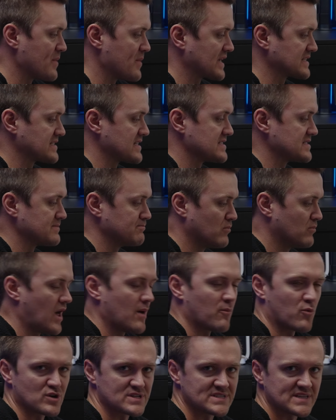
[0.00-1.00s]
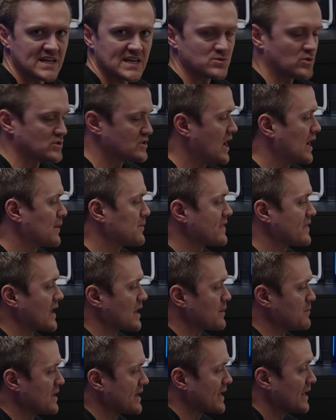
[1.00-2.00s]
It makes this a lot more sense. We'll talk about that
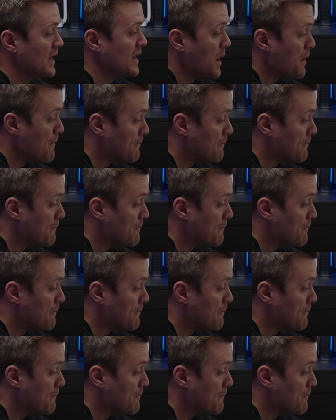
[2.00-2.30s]
in a minute.